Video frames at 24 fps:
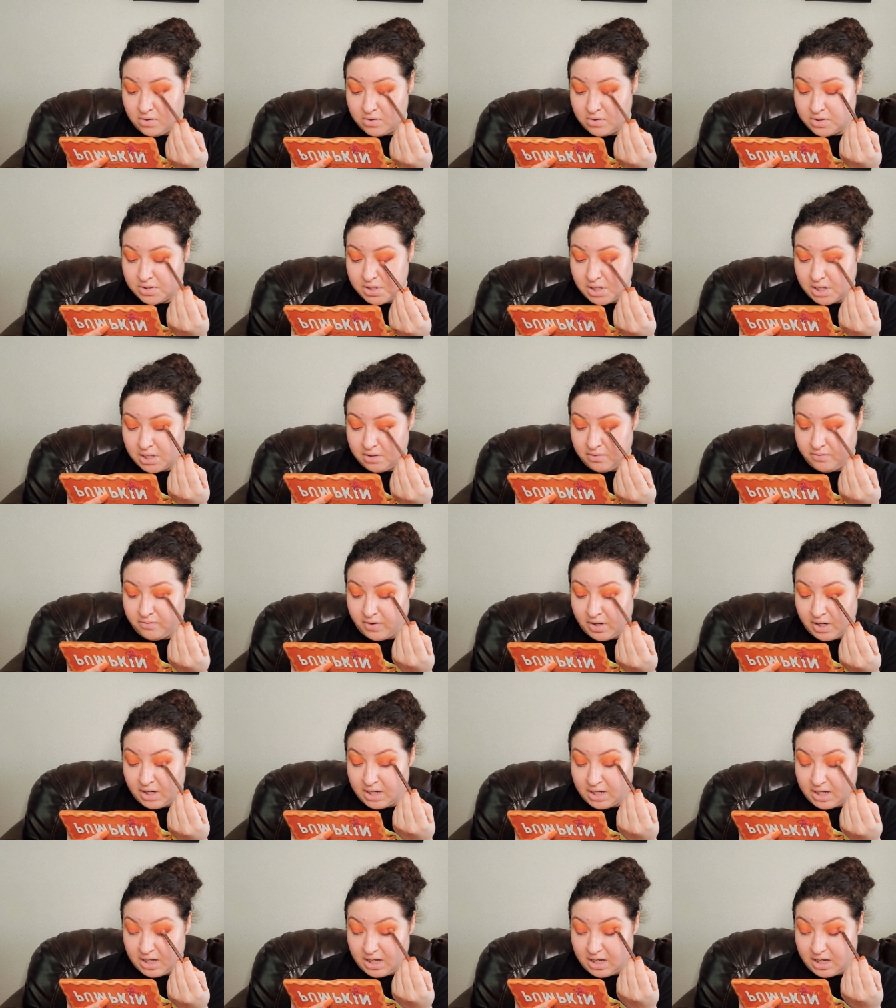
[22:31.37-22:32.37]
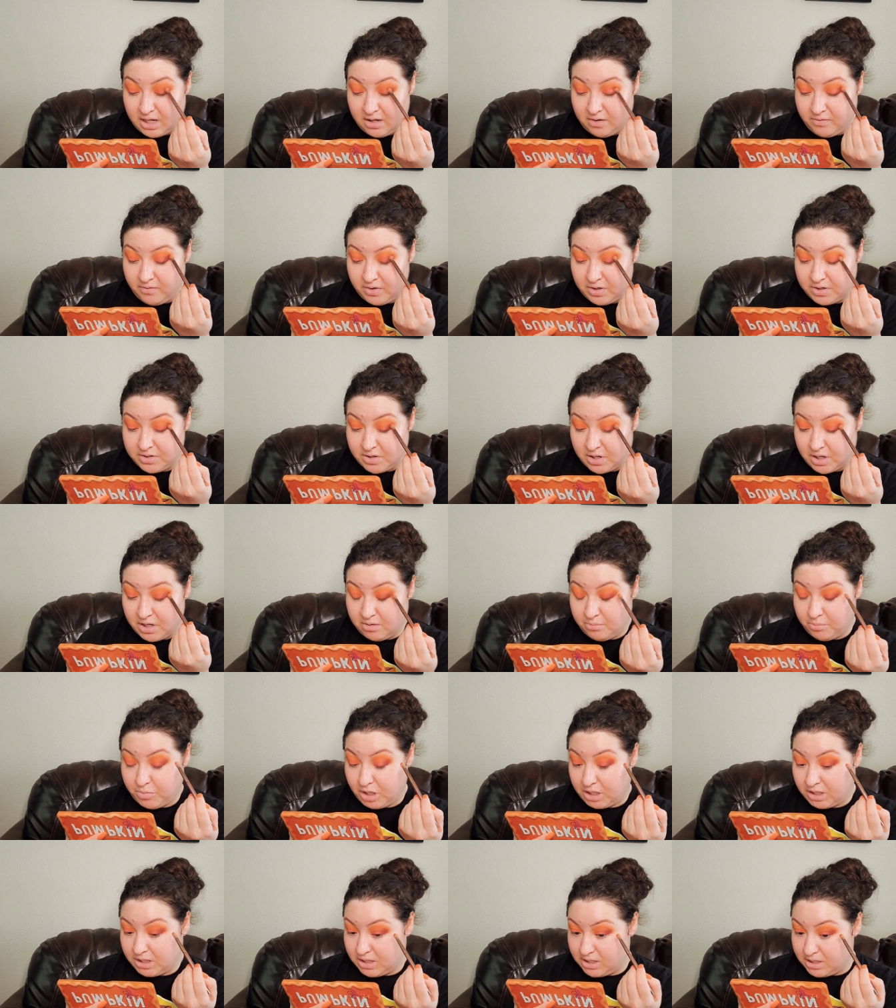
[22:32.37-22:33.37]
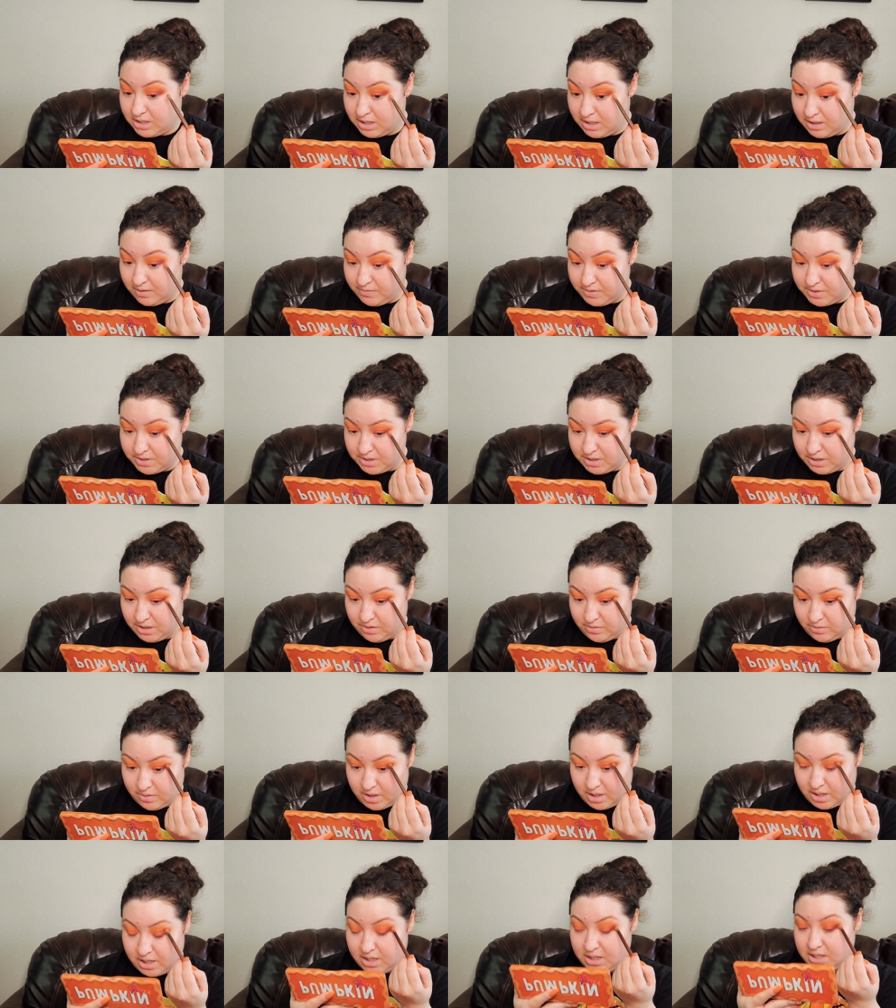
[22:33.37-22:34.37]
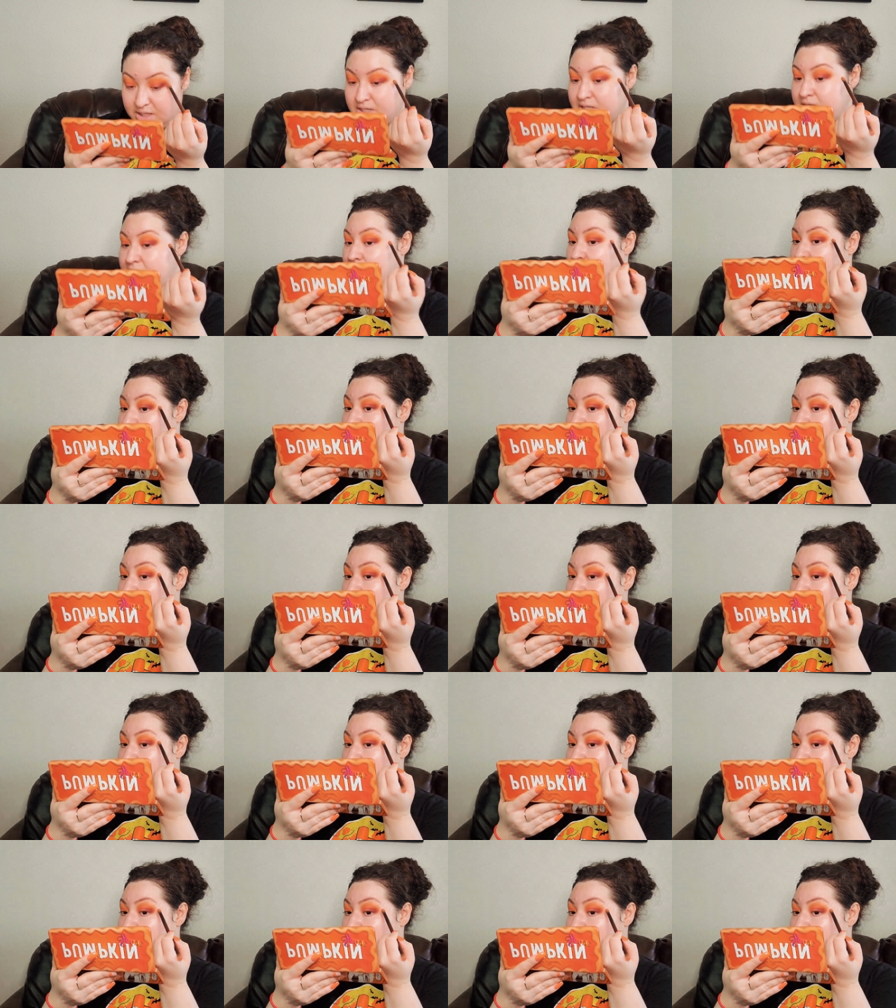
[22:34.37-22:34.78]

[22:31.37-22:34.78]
trying to find love and trying to bring their love to the US.